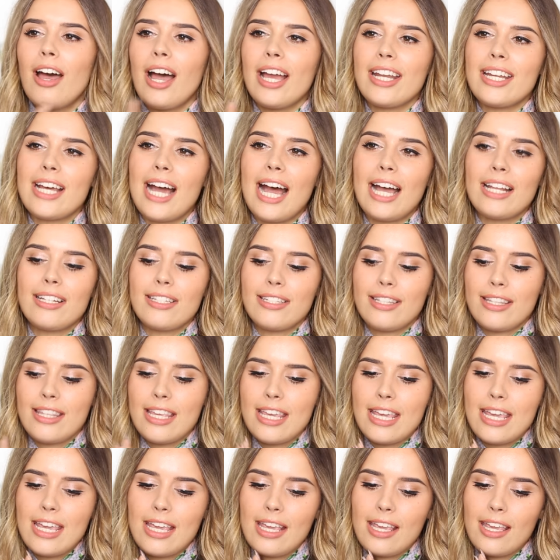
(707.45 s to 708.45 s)
I'd had
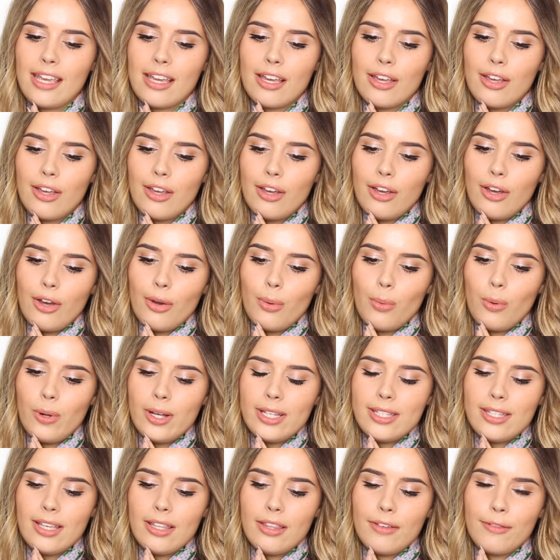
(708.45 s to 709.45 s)
the
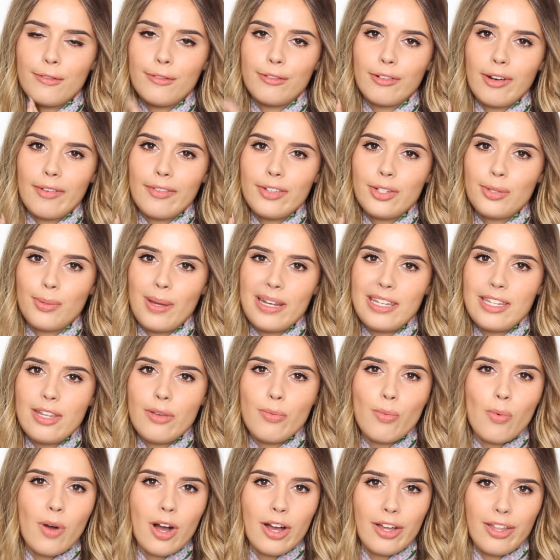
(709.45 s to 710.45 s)
what is it, the Forever
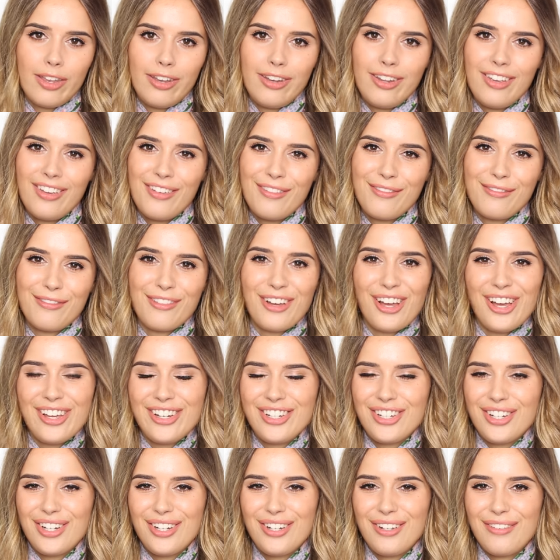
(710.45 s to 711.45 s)
21
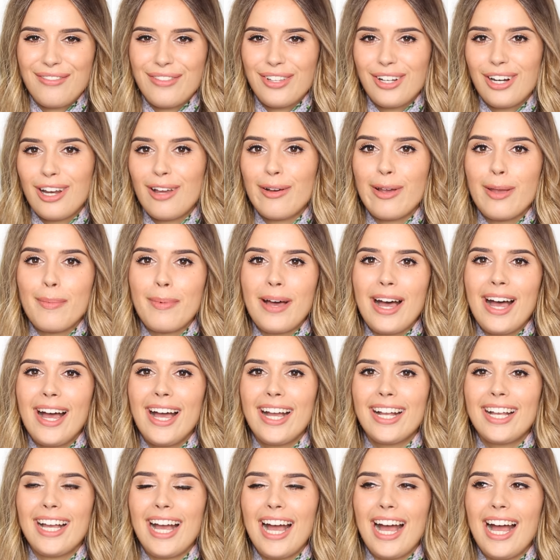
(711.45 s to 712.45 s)
version of the Chloe
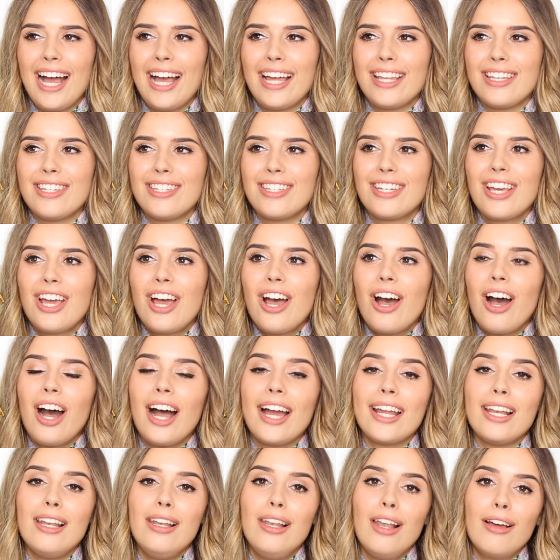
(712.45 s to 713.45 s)
bag and
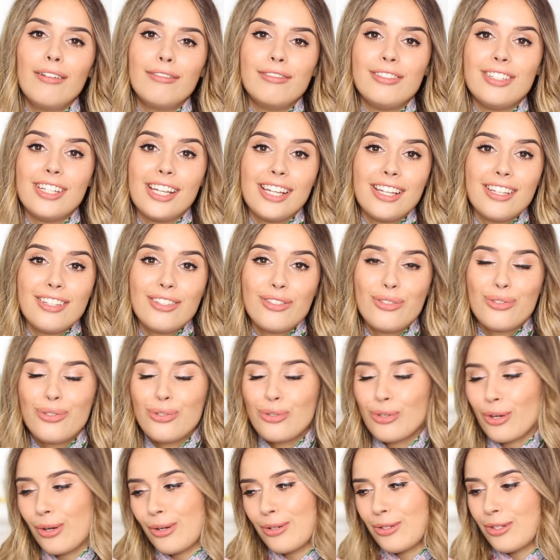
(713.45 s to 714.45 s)
I loved it
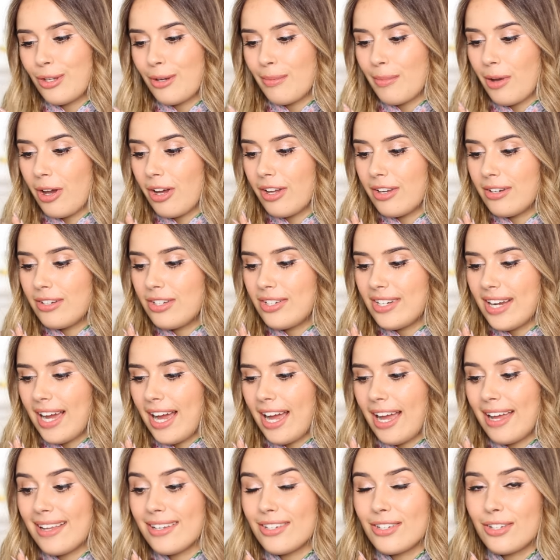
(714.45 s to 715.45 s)
so, so much
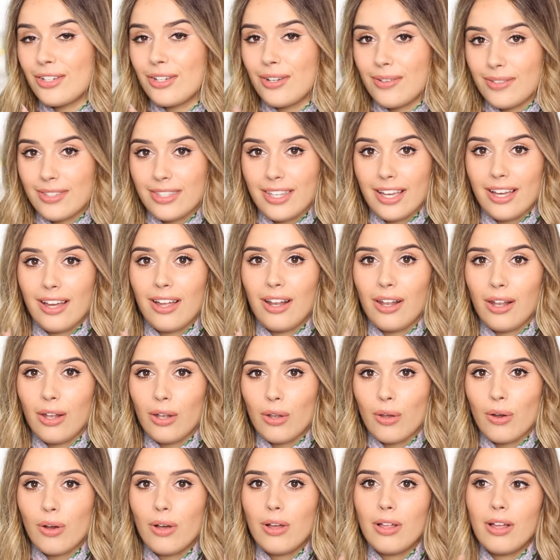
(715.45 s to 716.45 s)
and used it a
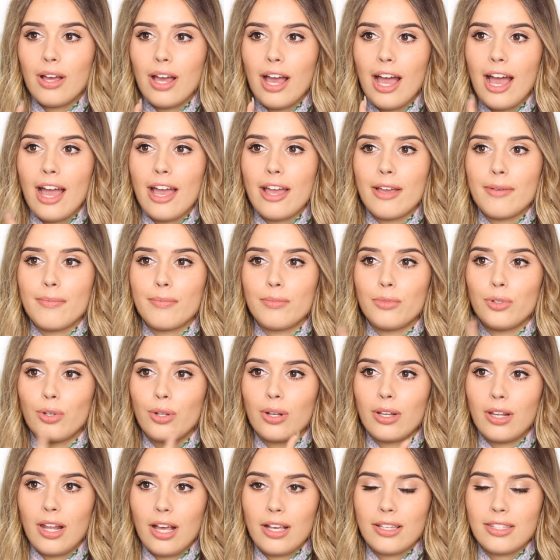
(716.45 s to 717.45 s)
lot, um,
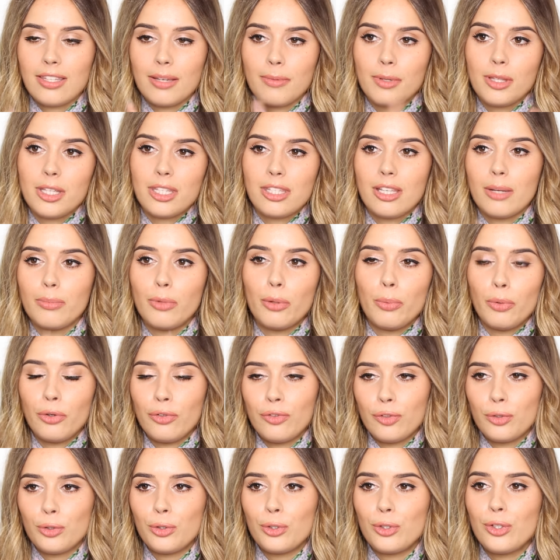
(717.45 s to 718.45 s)
not last summer, the summer
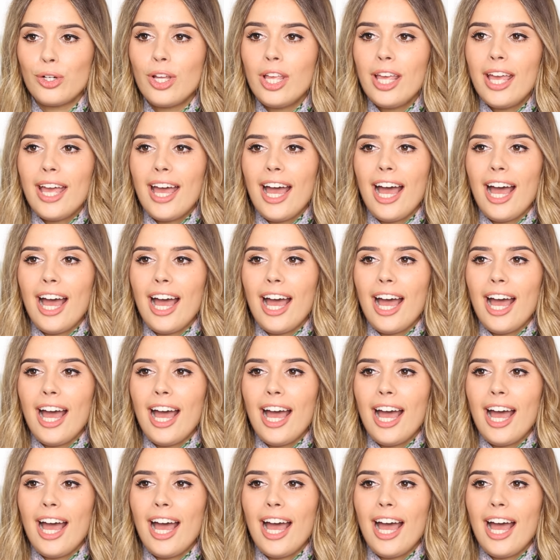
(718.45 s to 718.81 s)
before.